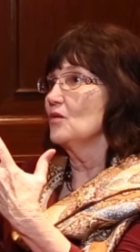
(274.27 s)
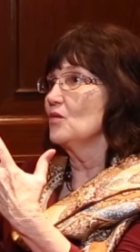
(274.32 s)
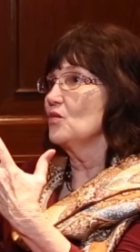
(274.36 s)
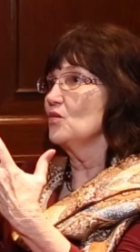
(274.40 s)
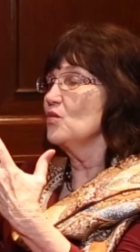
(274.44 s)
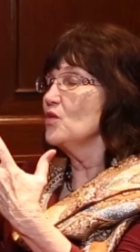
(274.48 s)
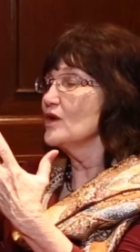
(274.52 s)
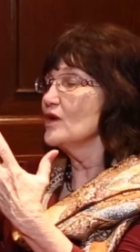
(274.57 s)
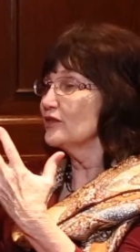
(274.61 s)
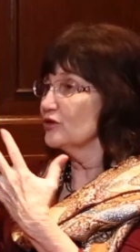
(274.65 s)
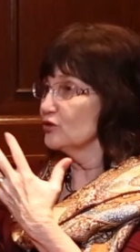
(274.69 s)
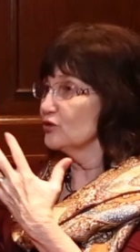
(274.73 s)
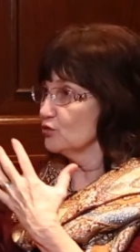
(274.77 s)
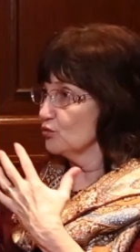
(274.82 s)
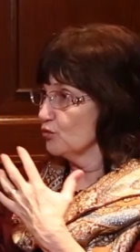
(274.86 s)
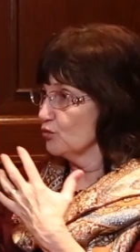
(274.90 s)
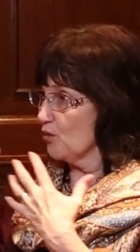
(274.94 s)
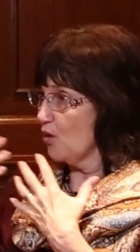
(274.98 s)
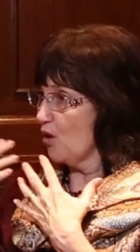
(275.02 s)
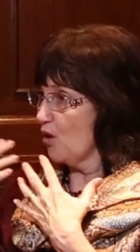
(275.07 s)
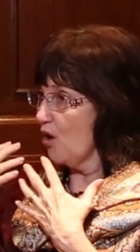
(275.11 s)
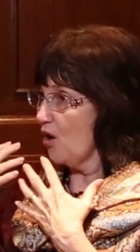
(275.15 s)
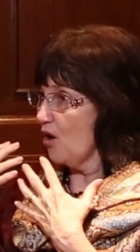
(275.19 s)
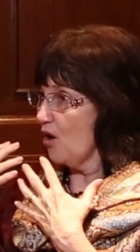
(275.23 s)

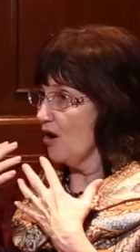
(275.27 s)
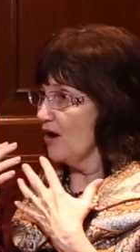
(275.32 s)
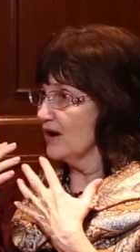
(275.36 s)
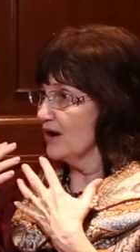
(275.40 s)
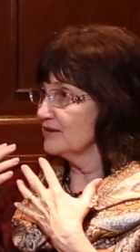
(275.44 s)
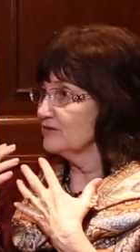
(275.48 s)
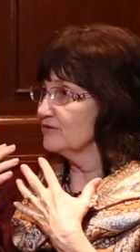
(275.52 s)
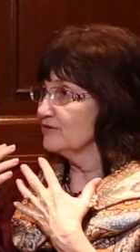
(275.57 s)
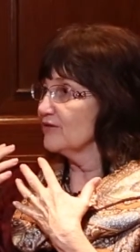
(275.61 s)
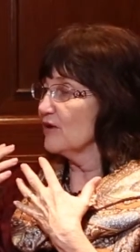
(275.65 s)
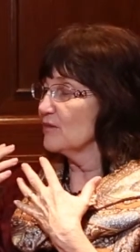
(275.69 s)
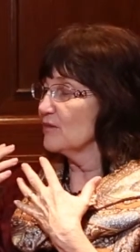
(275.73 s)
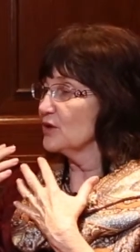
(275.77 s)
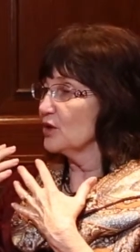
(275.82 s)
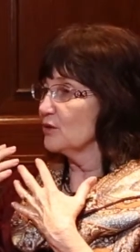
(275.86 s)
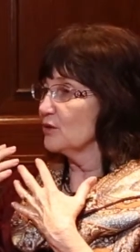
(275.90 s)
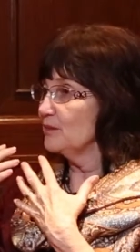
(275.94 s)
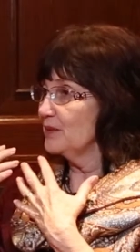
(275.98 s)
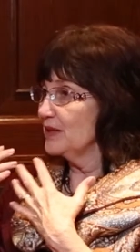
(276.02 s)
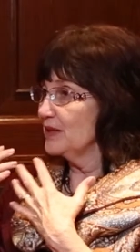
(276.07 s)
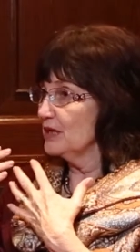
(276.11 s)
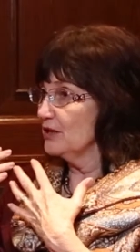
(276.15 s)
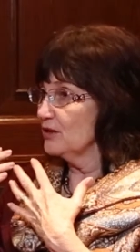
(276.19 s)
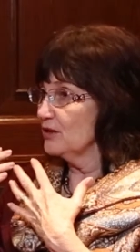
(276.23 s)
withdrawn from their
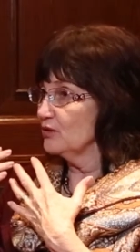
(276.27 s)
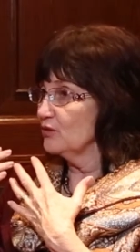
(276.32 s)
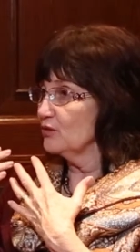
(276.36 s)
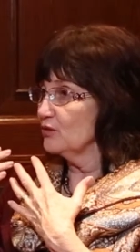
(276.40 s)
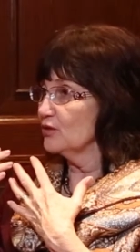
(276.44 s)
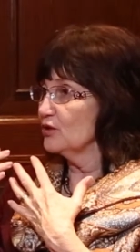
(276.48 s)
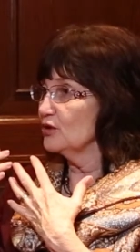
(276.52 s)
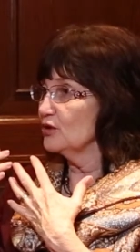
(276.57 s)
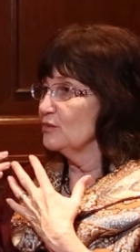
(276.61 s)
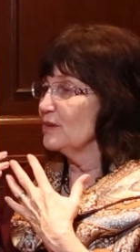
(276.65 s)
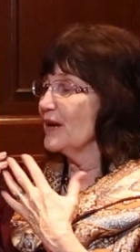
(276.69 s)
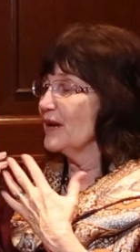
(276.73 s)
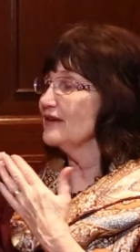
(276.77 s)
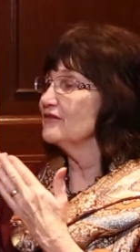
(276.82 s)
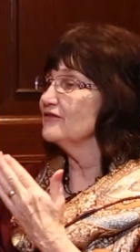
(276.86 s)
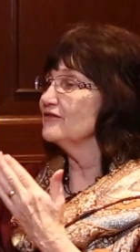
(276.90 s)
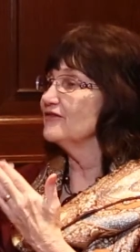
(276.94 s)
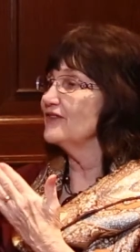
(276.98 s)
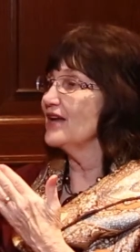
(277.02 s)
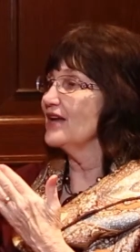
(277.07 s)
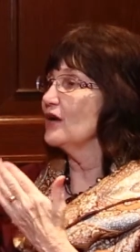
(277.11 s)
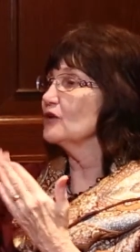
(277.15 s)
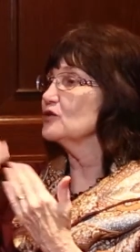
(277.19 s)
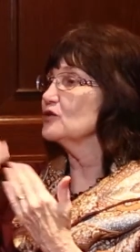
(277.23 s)
peer group and
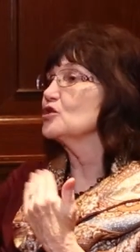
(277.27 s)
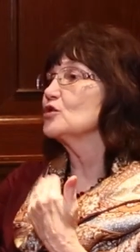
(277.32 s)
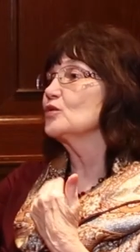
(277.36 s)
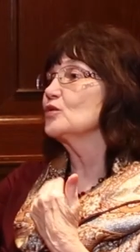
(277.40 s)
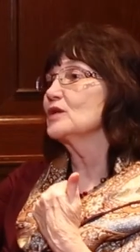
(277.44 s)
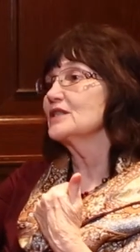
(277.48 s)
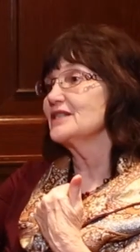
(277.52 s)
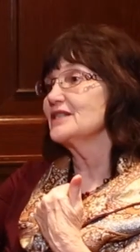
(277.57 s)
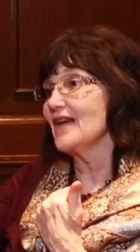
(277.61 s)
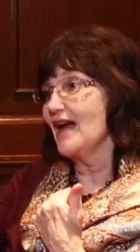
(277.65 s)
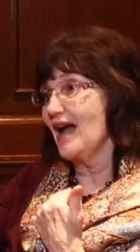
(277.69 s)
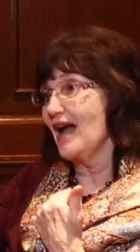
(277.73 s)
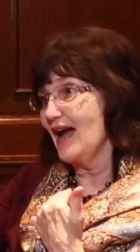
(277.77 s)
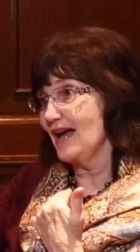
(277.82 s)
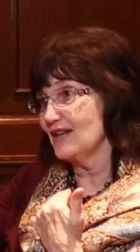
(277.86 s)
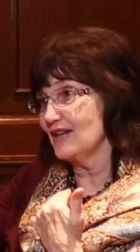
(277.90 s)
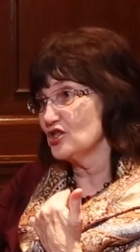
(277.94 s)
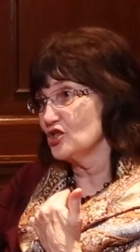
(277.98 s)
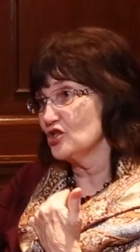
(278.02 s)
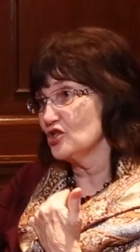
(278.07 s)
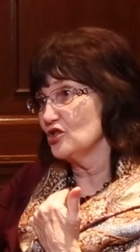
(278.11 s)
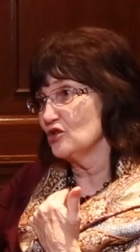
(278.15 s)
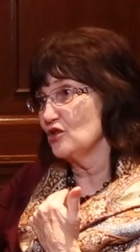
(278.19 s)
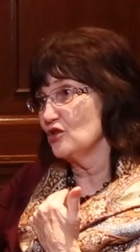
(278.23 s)
fail to
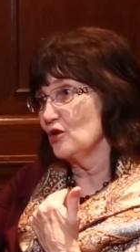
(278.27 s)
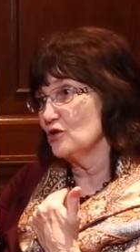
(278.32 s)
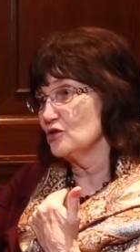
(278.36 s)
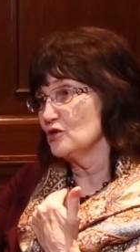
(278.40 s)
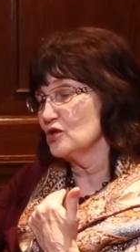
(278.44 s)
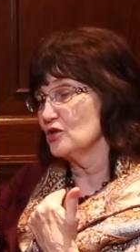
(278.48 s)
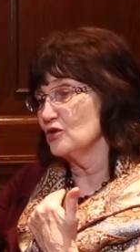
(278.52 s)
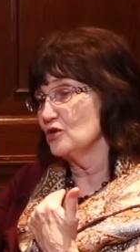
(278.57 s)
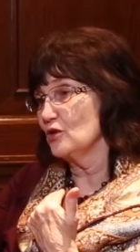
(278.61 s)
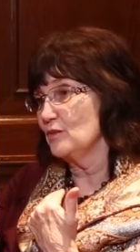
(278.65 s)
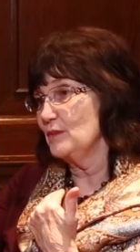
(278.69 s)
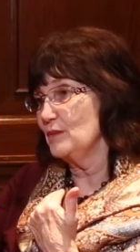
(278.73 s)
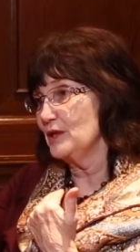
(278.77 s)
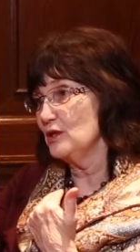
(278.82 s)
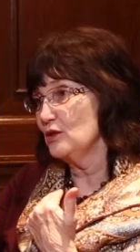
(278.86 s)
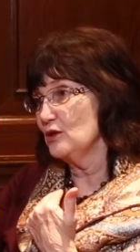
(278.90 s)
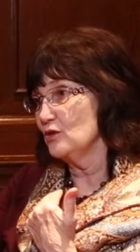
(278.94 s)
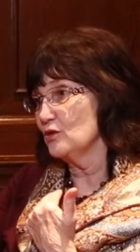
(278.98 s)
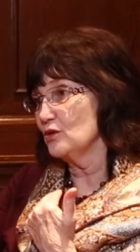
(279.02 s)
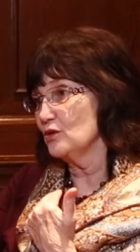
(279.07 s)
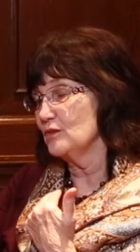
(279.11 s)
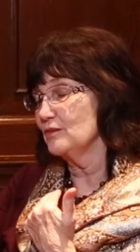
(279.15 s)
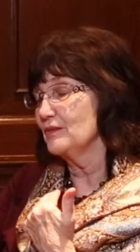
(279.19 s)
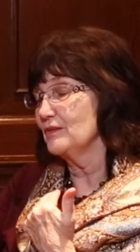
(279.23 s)
attach to those in their peer
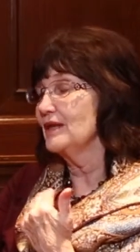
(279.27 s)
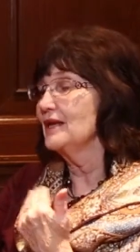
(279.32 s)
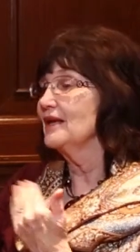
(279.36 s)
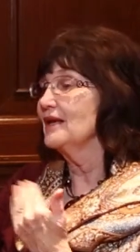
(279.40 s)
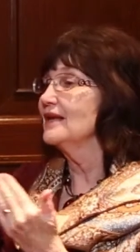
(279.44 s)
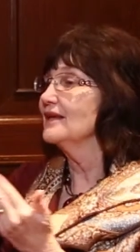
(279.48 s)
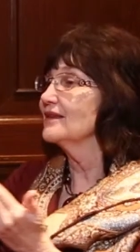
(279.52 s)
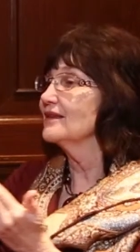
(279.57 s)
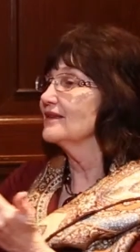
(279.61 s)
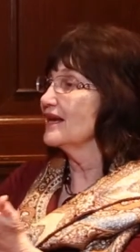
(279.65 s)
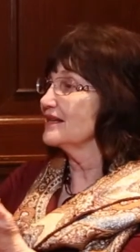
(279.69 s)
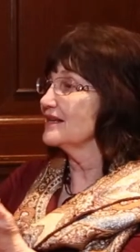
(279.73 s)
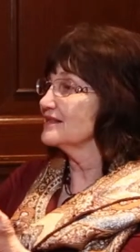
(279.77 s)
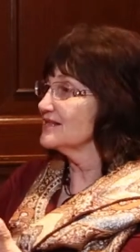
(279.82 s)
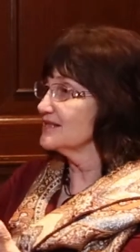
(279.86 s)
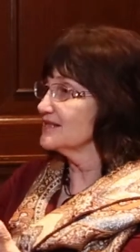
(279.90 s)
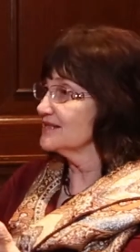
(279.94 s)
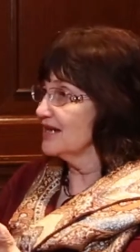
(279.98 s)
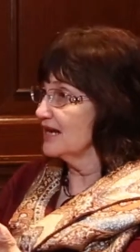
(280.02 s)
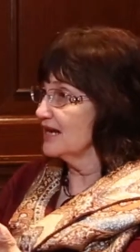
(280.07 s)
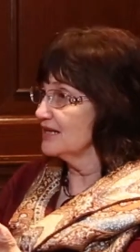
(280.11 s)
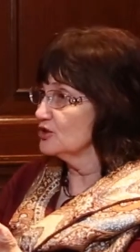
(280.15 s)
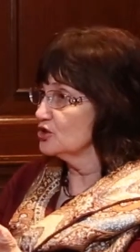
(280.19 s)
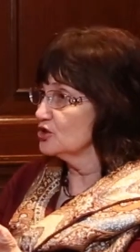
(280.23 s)
group. That's
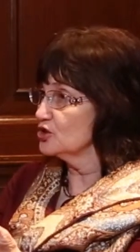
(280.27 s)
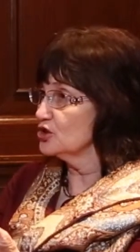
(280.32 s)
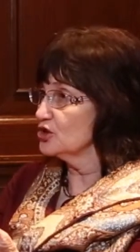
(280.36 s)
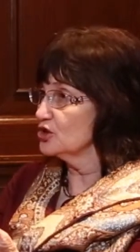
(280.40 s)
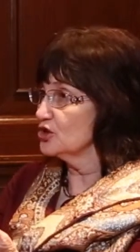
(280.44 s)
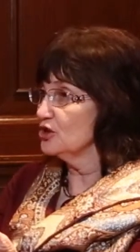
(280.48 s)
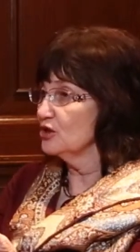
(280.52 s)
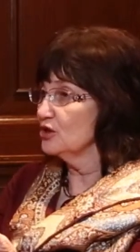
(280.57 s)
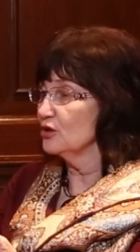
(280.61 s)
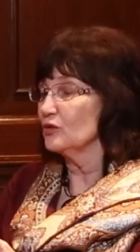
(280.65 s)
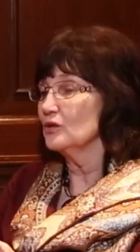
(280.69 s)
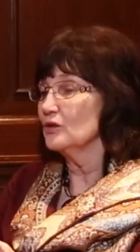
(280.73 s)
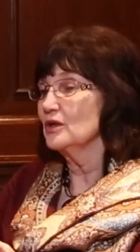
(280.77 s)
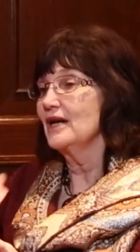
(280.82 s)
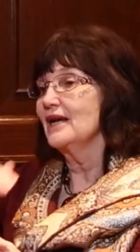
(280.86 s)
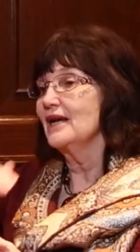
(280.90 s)
stage 2.